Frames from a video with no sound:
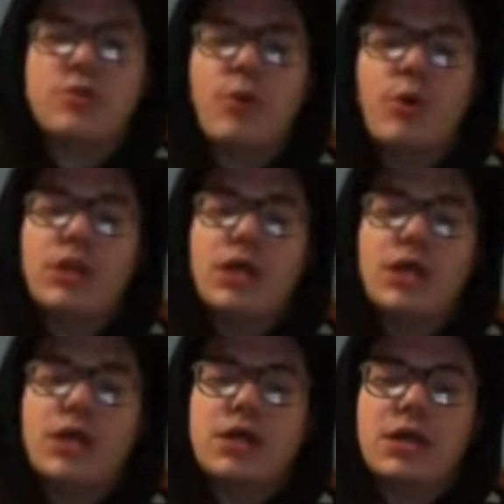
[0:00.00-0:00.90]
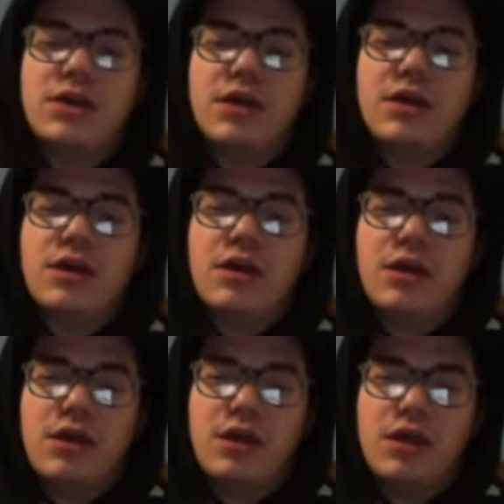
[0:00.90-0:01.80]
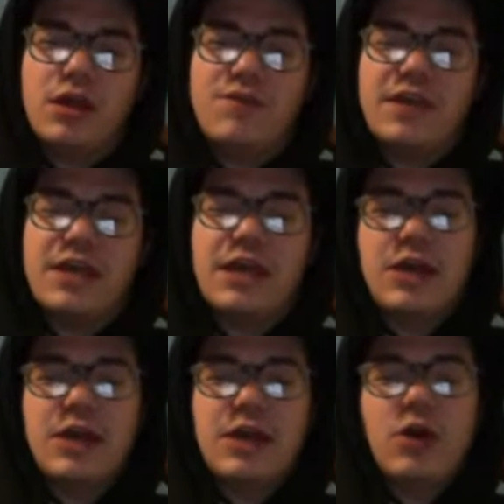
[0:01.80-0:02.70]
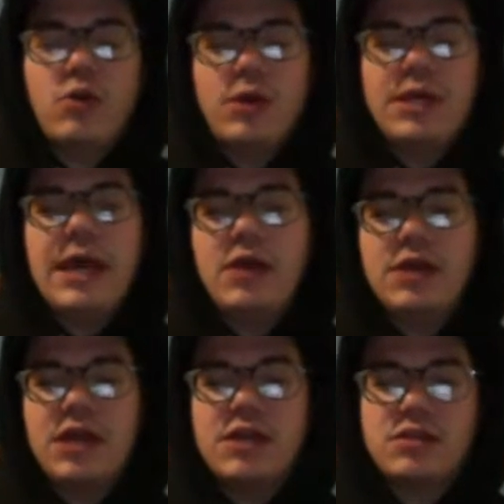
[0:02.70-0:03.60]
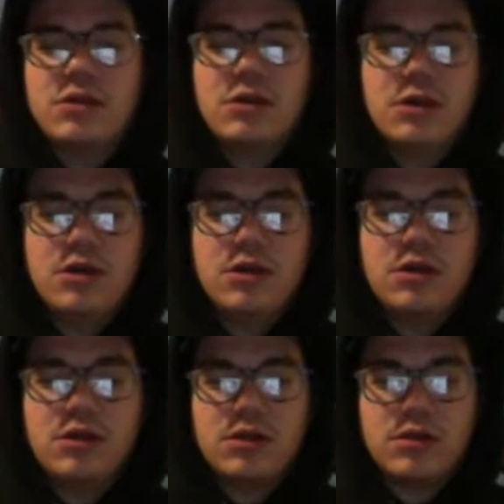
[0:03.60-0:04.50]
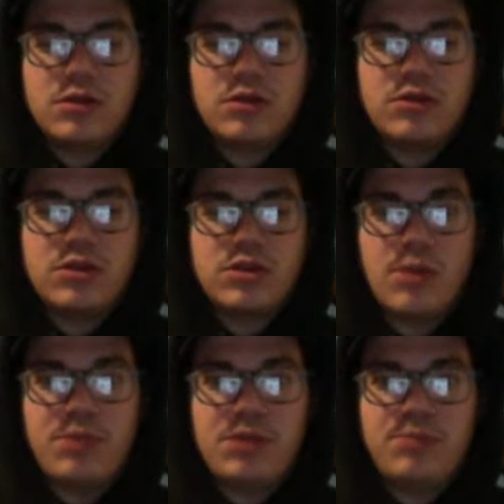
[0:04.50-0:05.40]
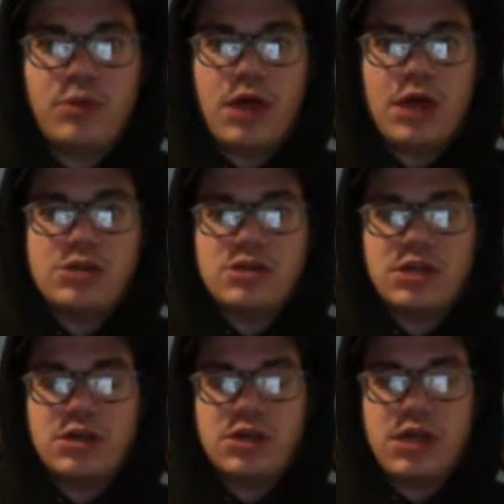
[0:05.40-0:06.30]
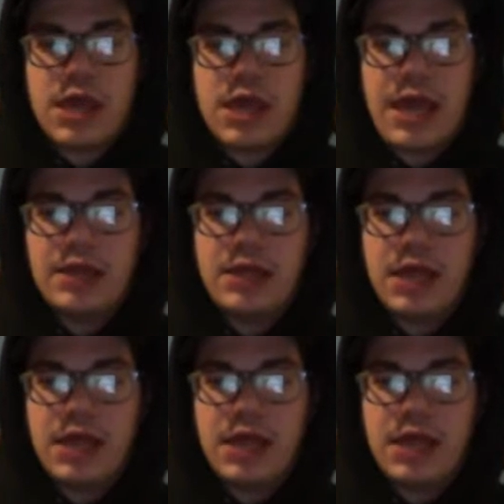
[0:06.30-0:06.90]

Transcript: like if they can't get all the way down, like that's some people I just think can't get.